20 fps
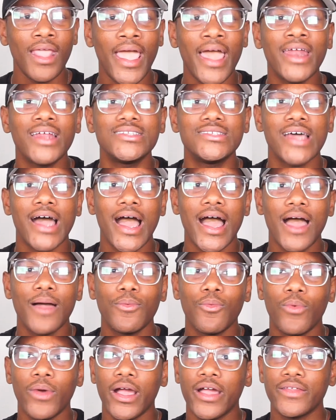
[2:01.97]
at a
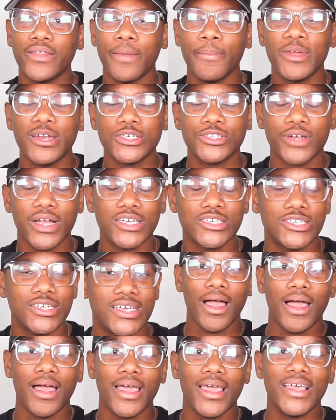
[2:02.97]
time where the
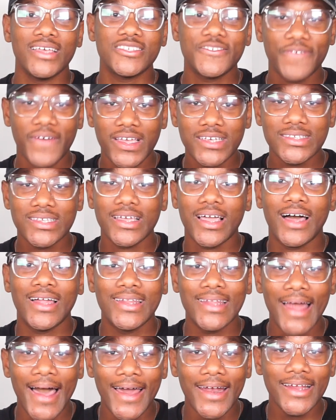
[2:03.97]
administration is facing a
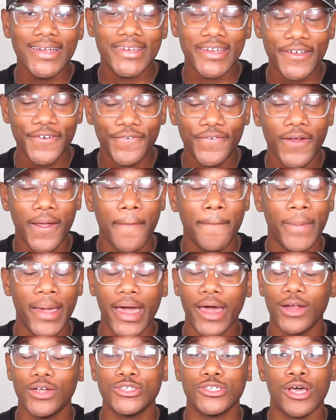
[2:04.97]
lot of different
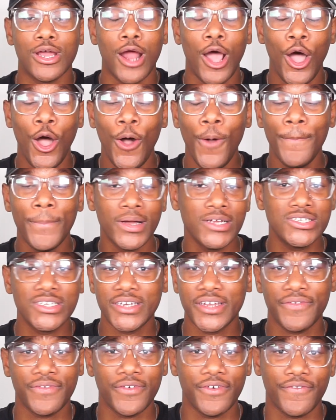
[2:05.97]
battles on a whole bunch of
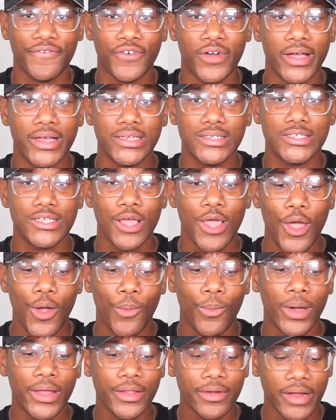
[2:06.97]
different fronts,
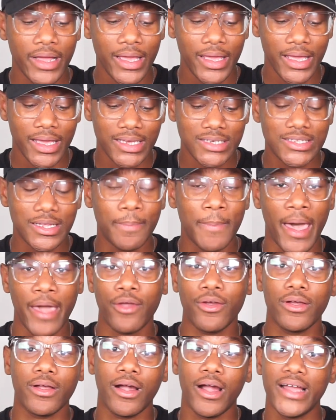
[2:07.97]
whether it is the
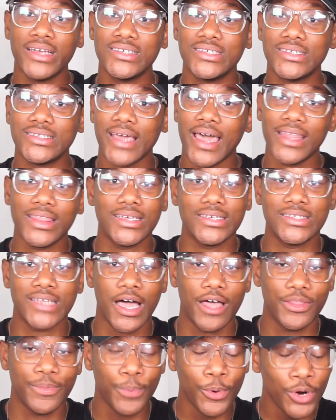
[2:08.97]
migrant crisis at the
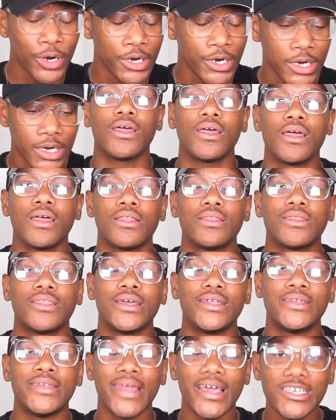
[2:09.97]
South border, the
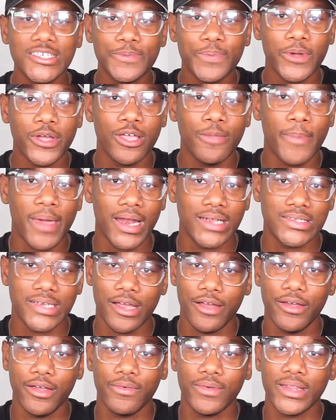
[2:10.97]
desperate
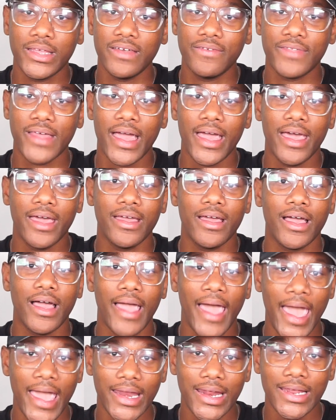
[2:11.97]
humanitarian relief that
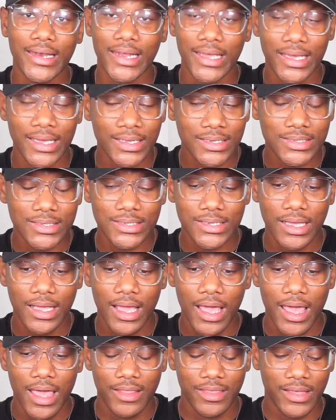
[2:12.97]
Haiti needs,
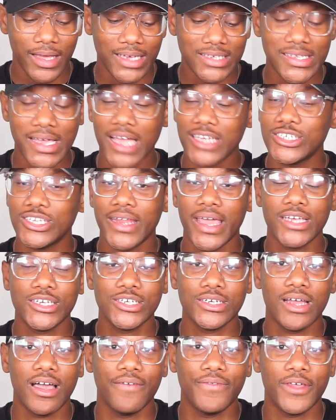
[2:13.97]
the
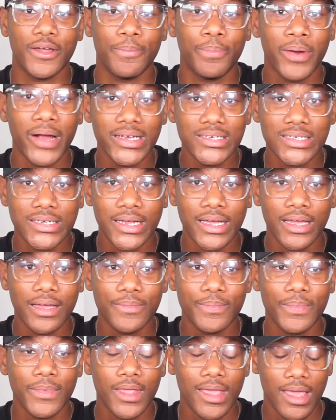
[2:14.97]
assassination of their president,
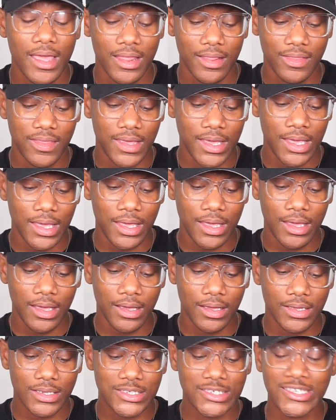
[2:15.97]

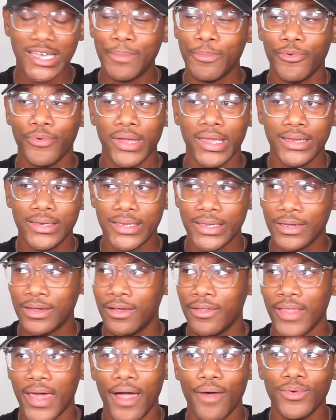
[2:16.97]
the submarine
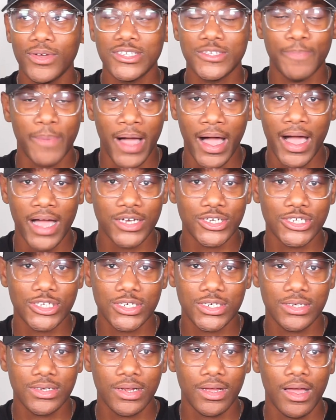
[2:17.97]
deal that was
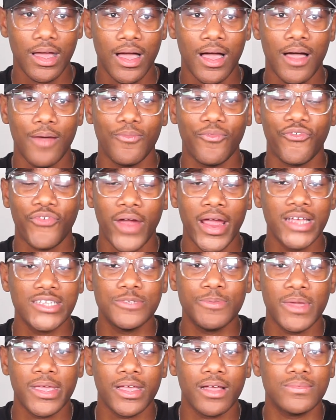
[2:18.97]
botched, France
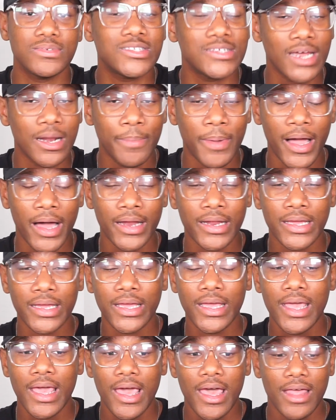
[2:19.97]
being upset about
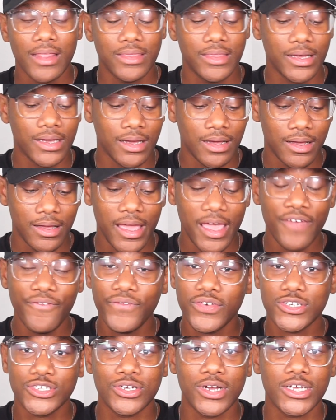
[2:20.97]
it, the
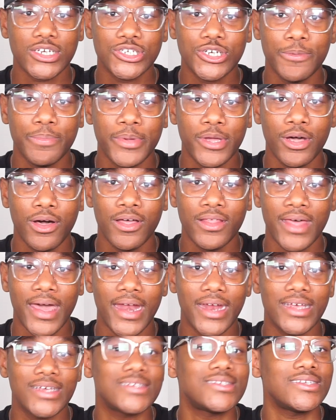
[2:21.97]
infrastructure bill that
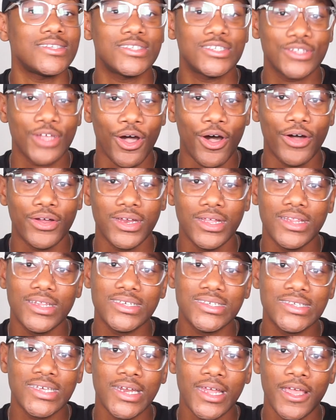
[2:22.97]
is stalled in the
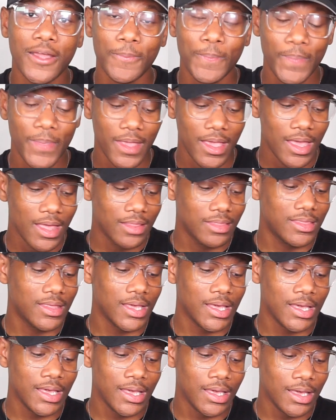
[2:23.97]
Senate,
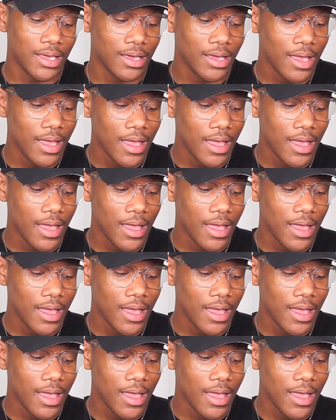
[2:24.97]
the